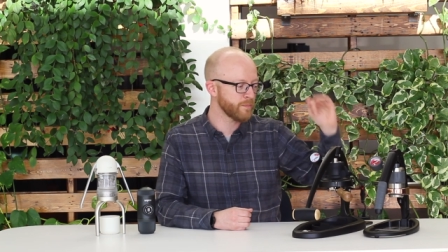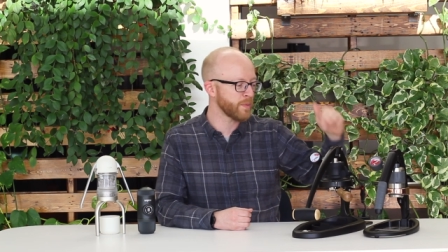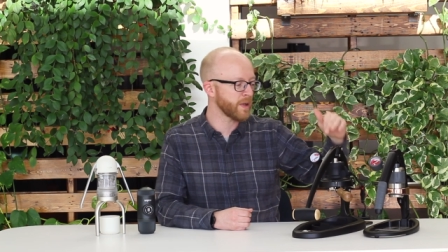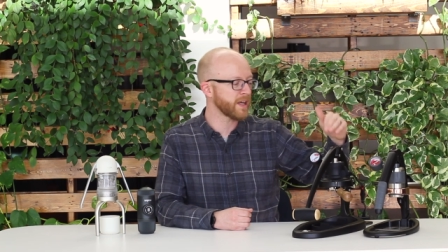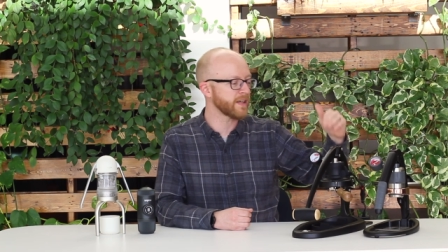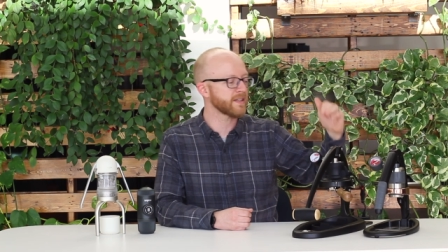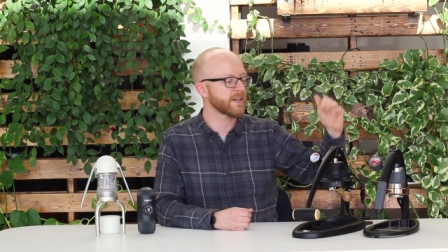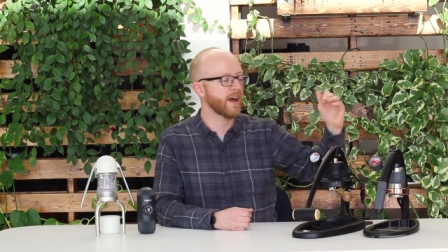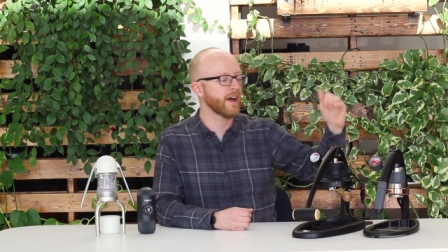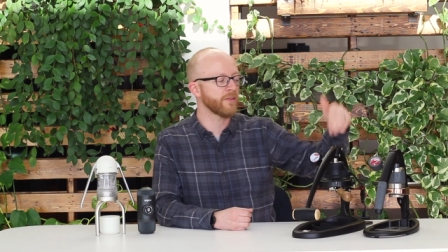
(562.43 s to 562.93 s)

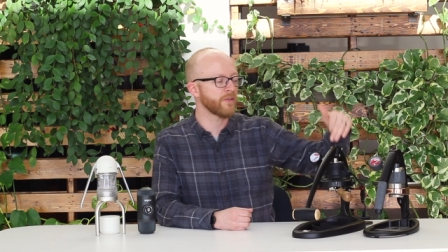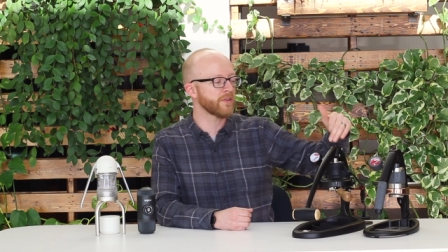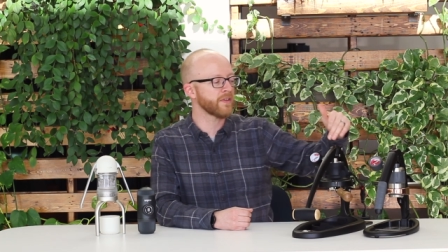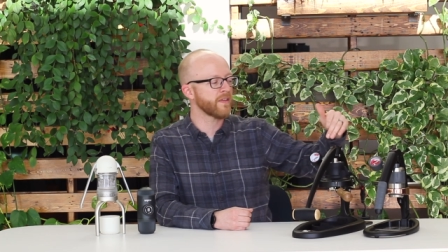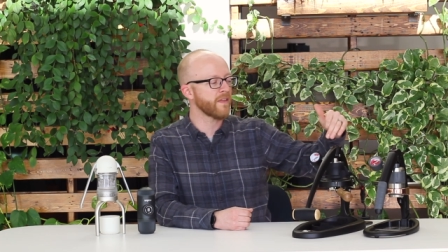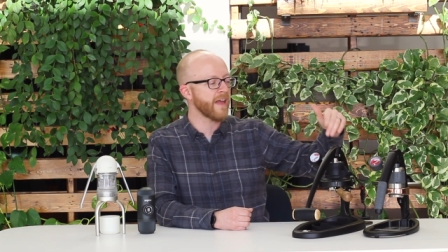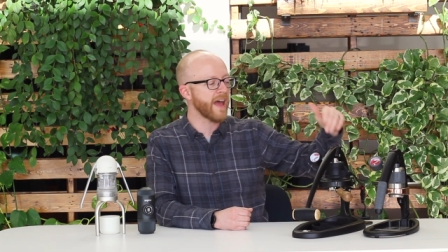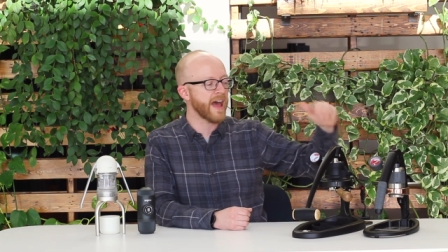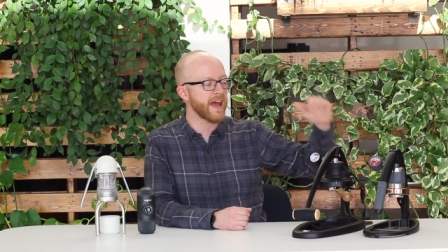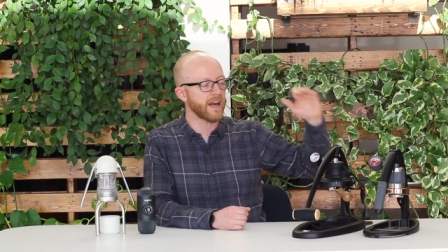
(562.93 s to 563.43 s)
but other
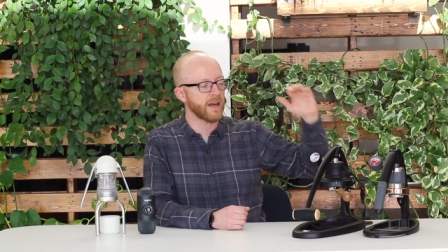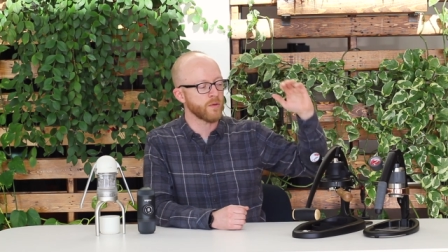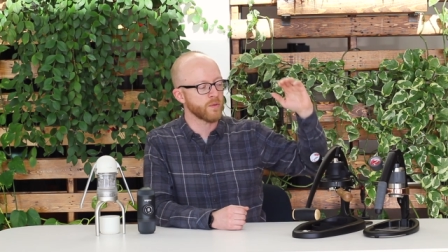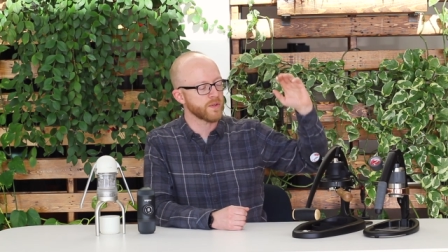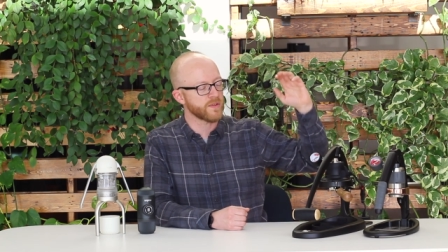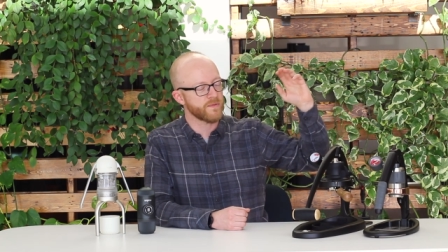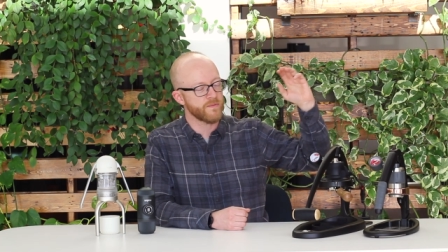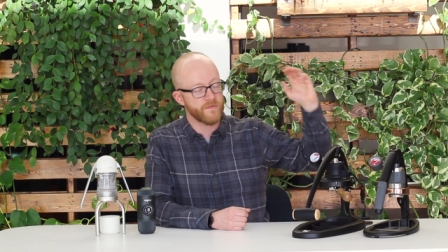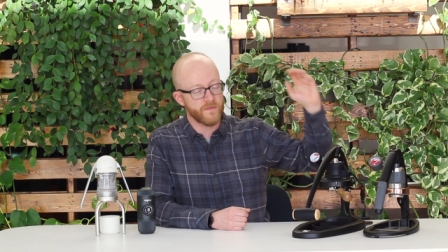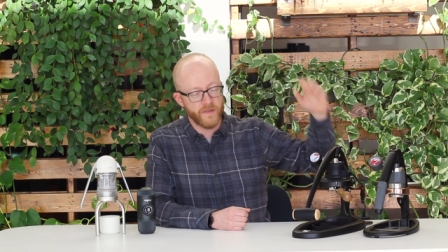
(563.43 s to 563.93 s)
than that, it
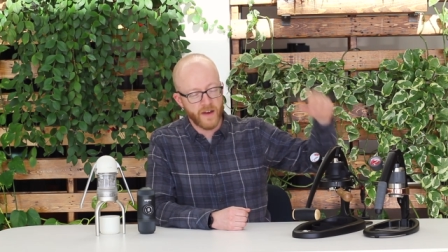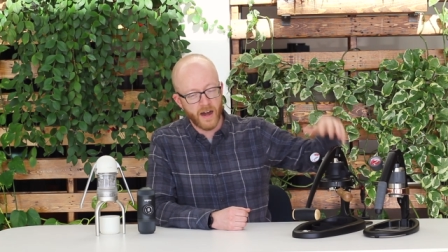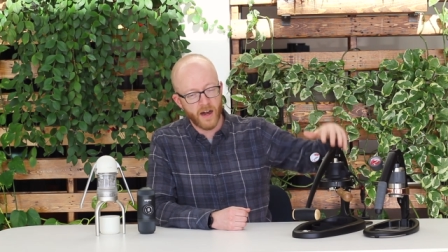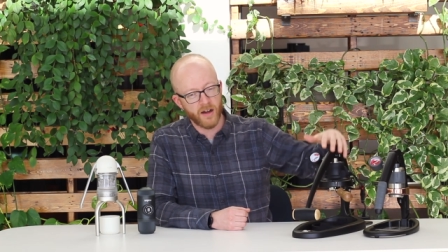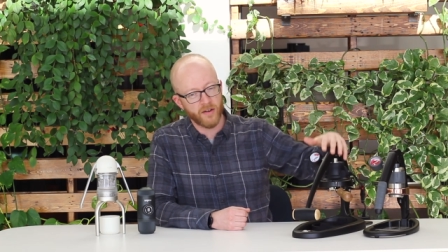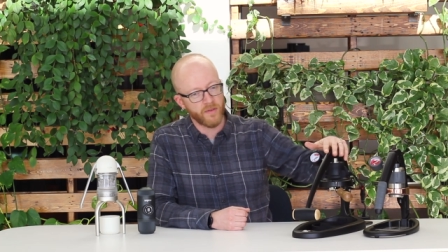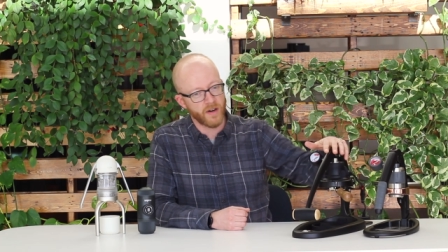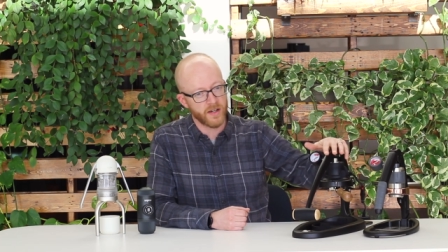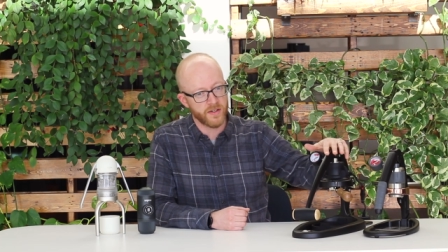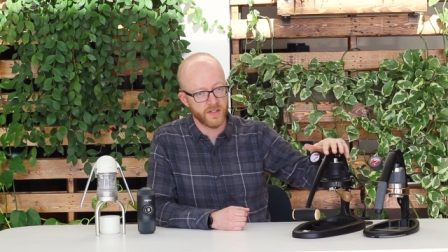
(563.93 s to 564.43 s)
was
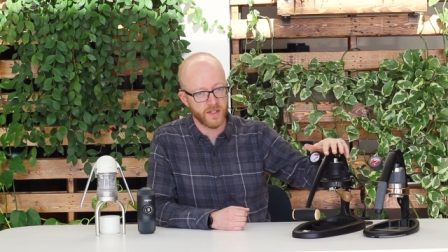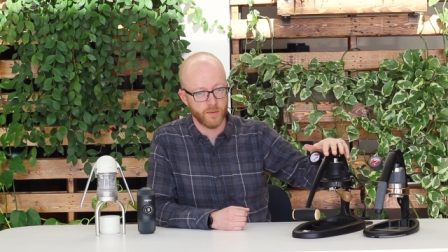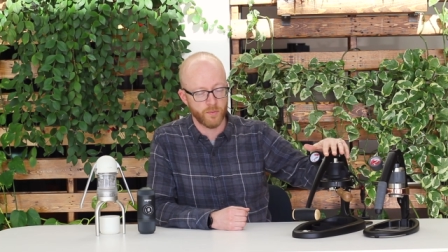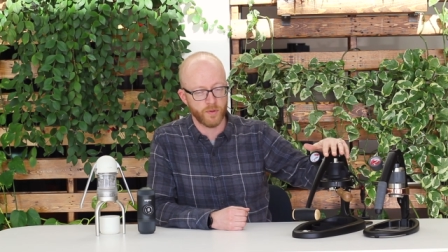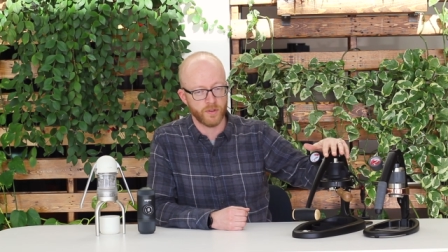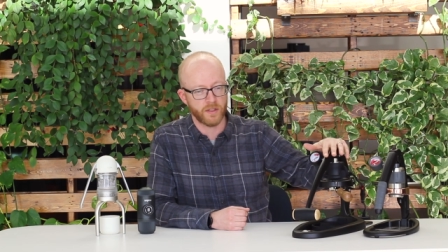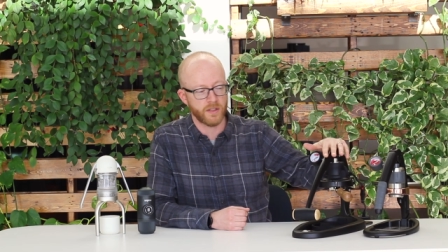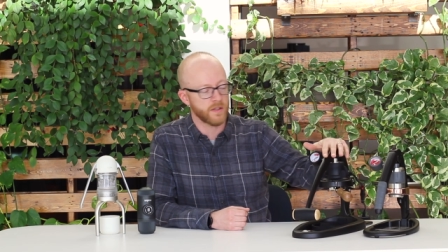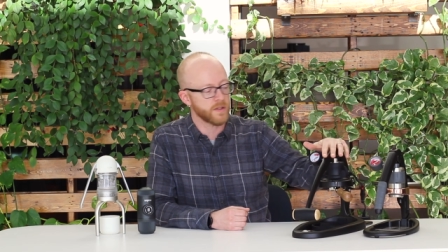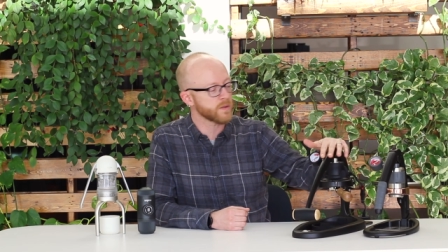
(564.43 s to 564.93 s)
very, very
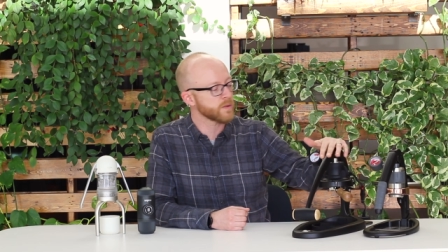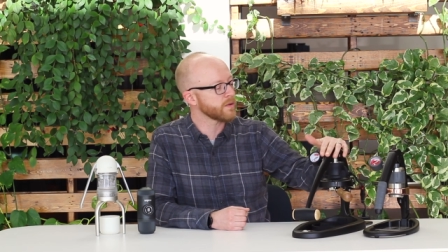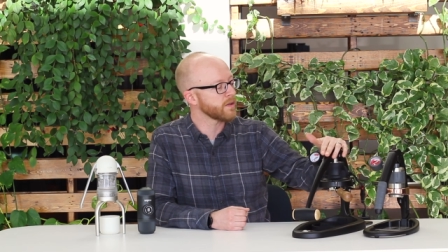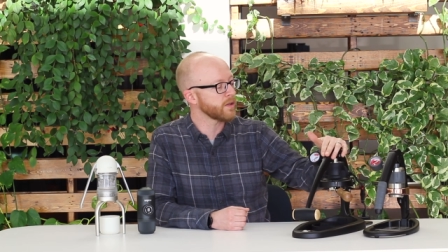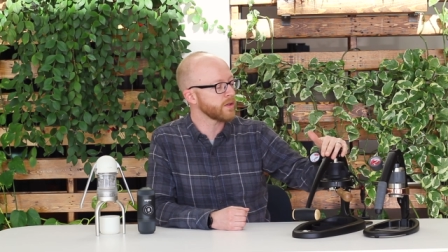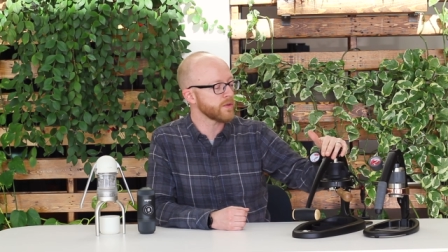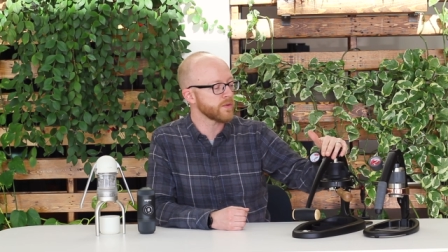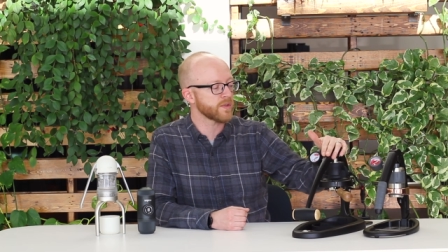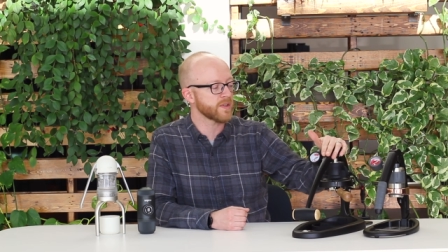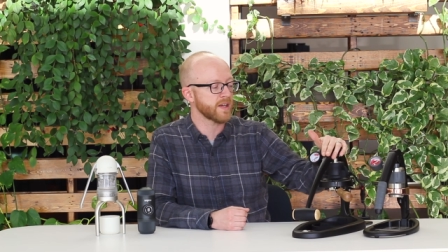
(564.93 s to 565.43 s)
simple to use with the
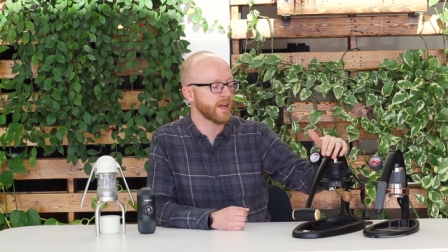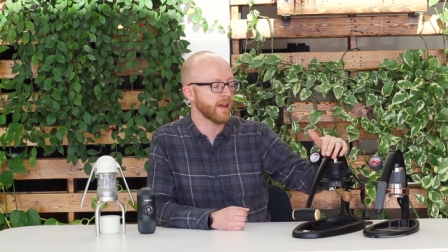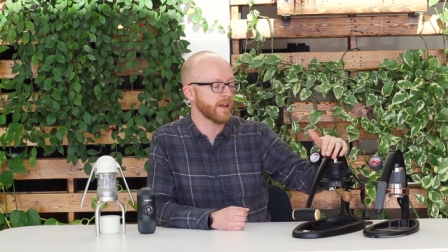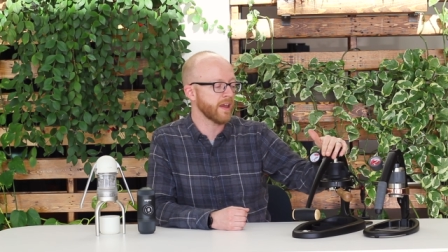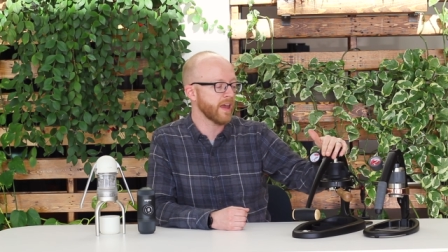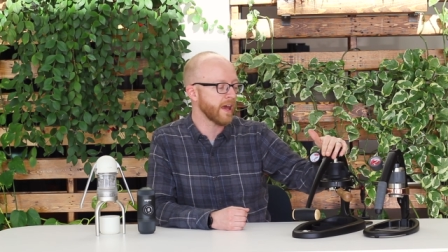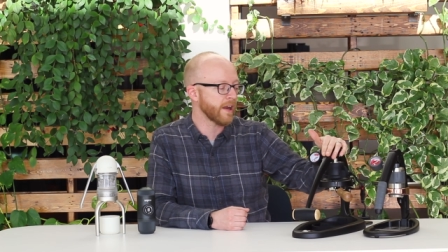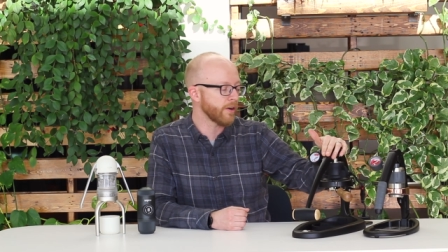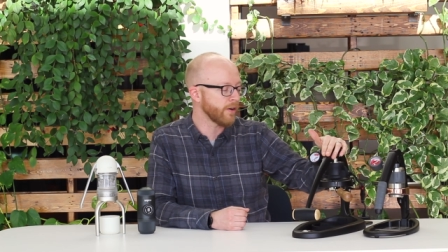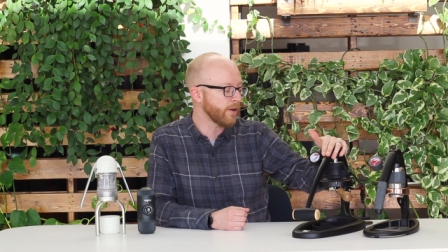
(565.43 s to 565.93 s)

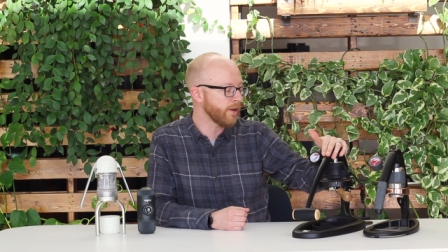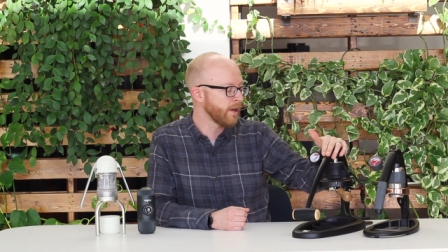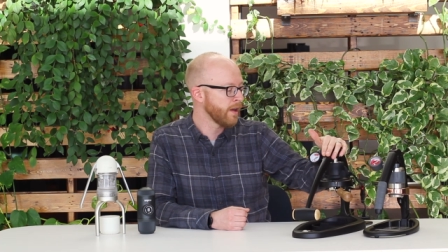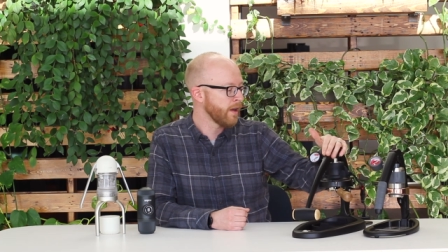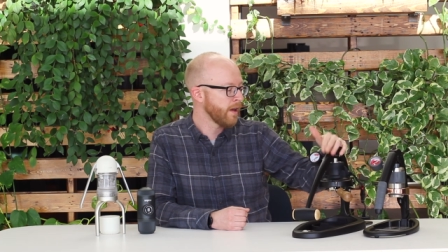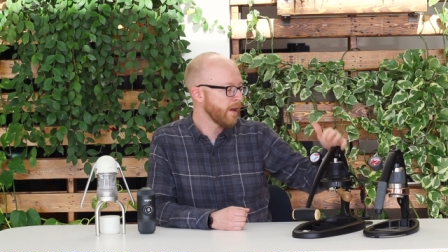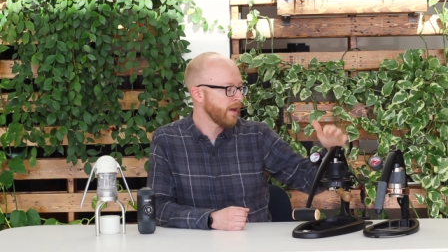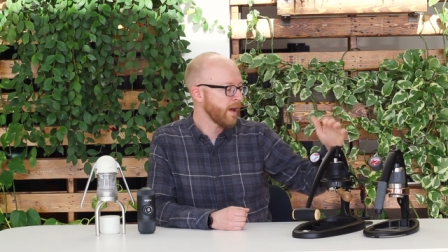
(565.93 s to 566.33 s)
gooseneck kettle.